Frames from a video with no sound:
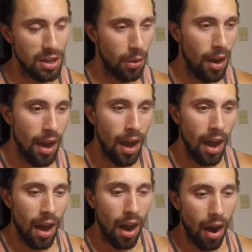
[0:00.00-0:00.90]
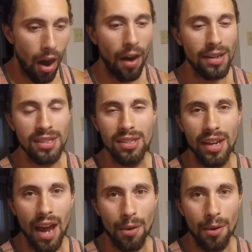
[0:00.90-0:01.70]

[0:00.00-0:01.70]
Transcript: So honestly,